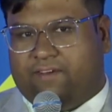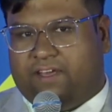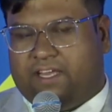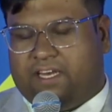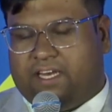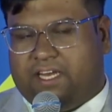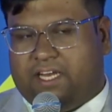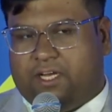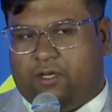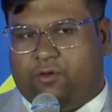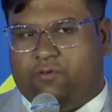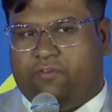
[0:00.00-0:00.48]

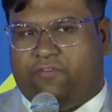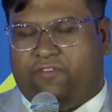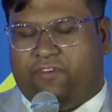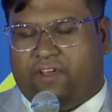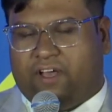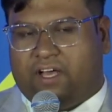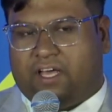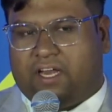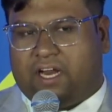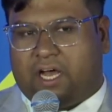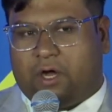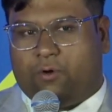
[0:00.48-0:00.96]
we need to
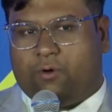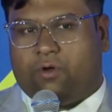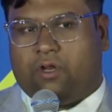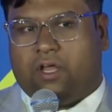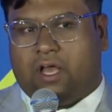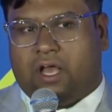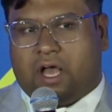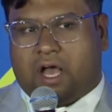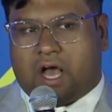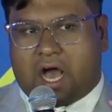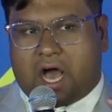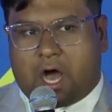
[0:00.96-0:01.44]
figure
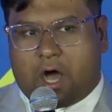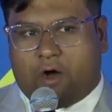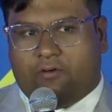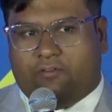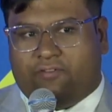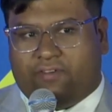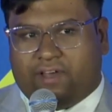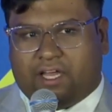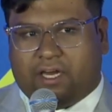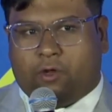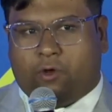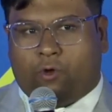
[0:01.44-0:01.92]
out
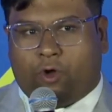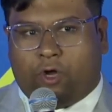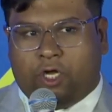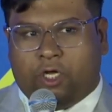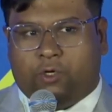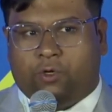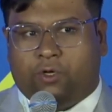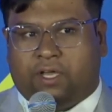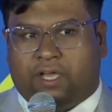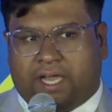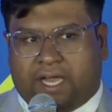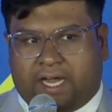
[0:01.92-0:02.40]
how we are
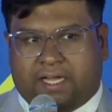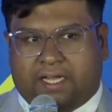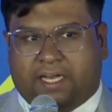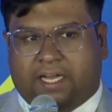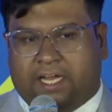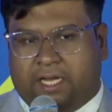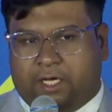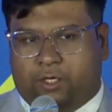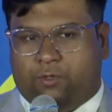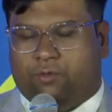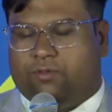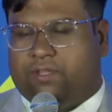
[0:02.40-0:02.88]
going to
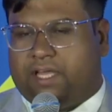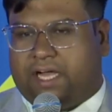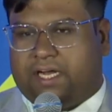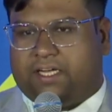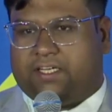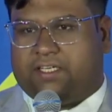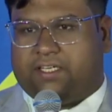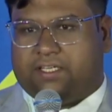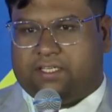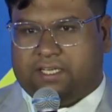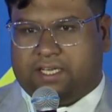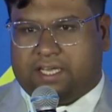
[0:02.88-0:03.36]
get into
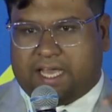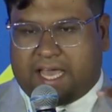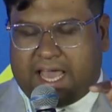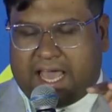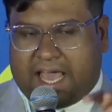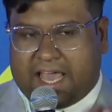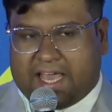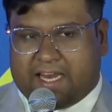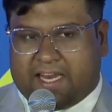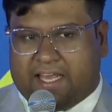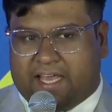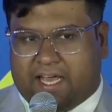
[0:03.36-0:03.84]
that
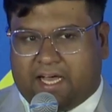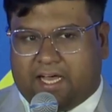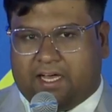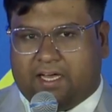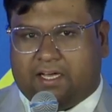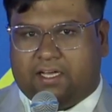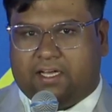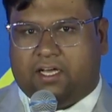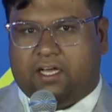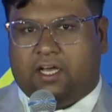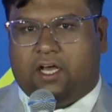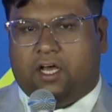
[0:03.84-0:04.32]

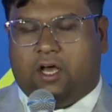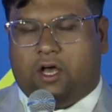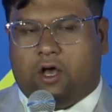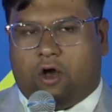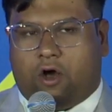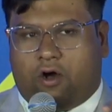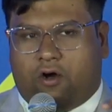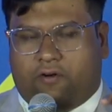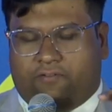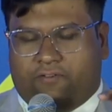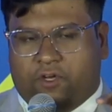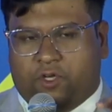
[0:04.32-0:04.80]
area
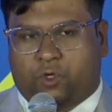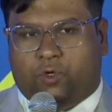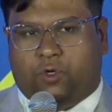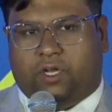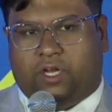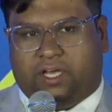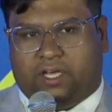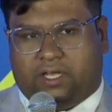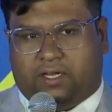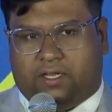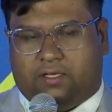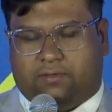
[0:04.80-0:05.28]
of
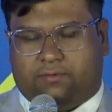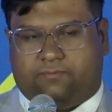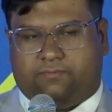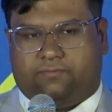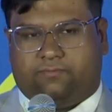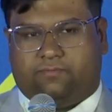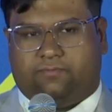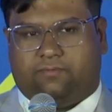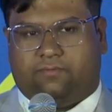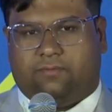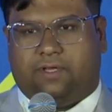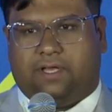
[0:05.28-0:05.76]
nuclear.
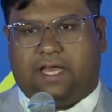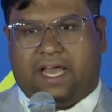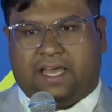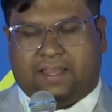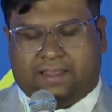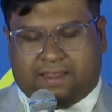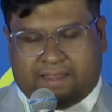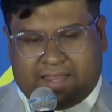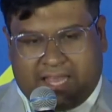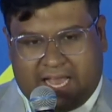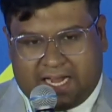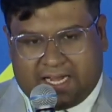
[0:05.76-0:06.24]

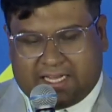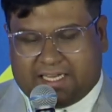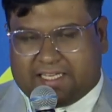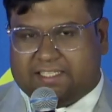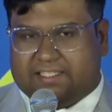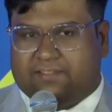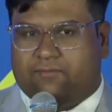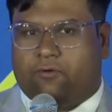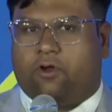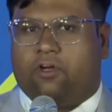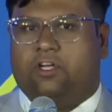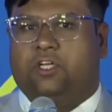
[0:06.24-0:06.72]
And that
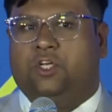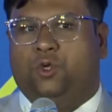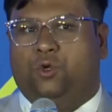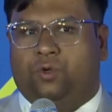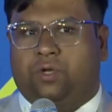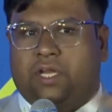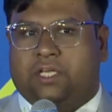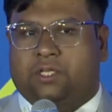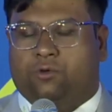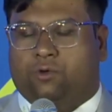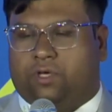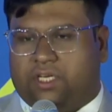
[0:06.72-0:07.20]
is what
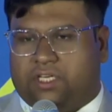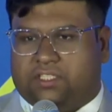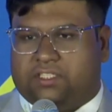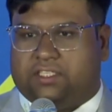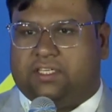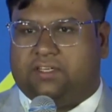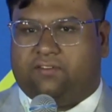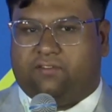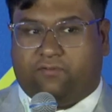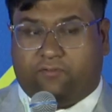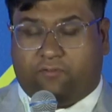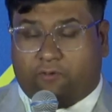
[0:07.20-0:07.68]
nuclear
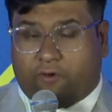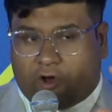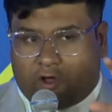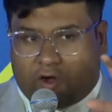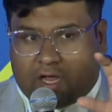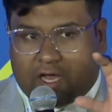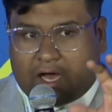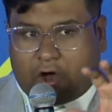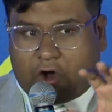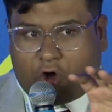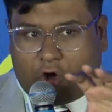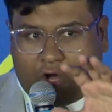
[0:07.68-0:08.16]
education
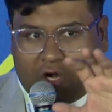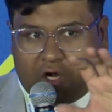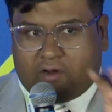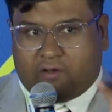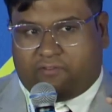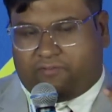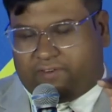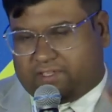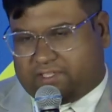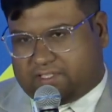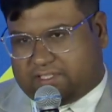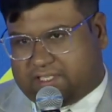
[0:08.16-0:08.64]
for
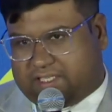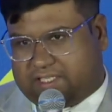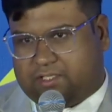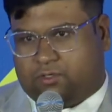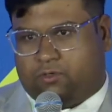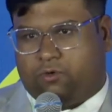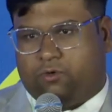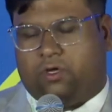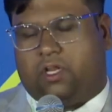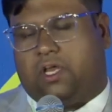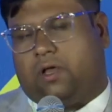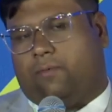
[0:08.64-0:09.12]
all of us
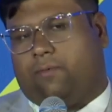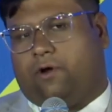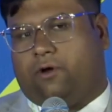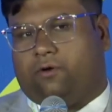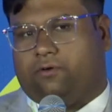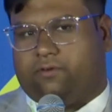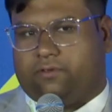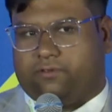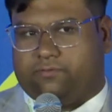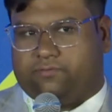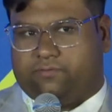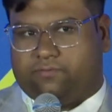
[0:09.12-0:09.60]
is today
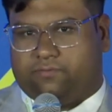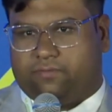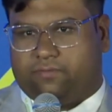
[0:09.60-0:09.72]
about.